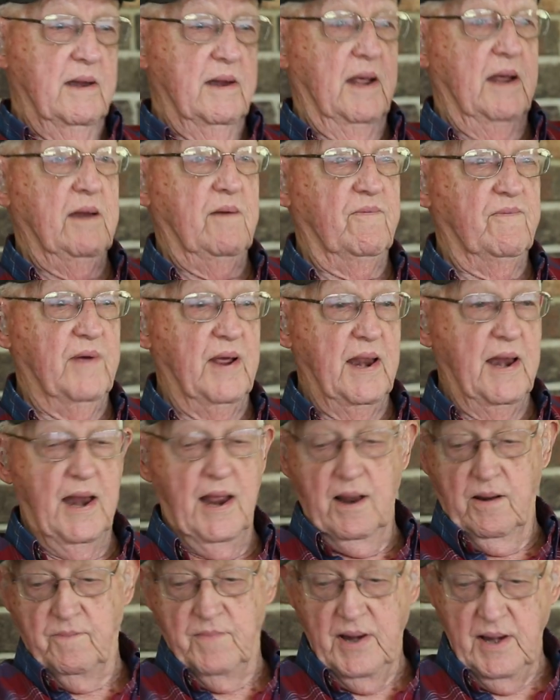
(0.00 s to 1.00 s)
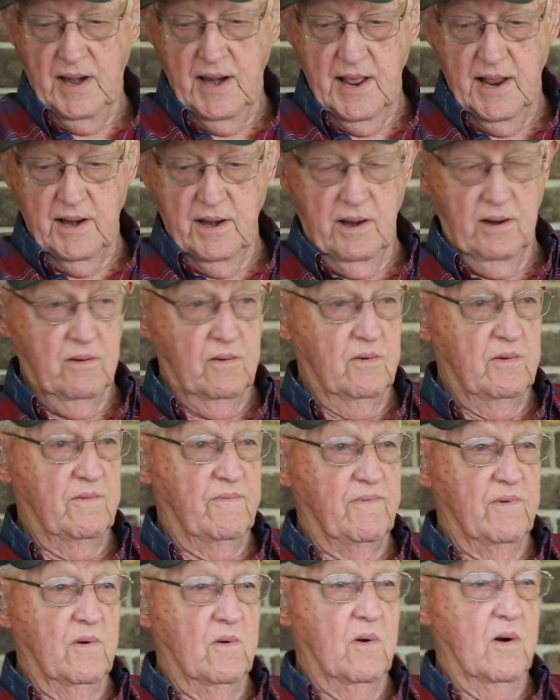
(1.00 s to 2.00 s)
They'd faint out and be down there on
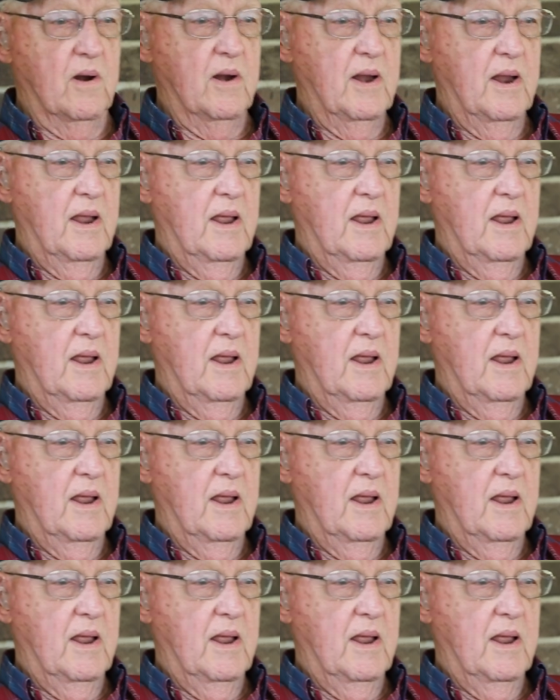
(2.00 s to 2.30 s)
the floor.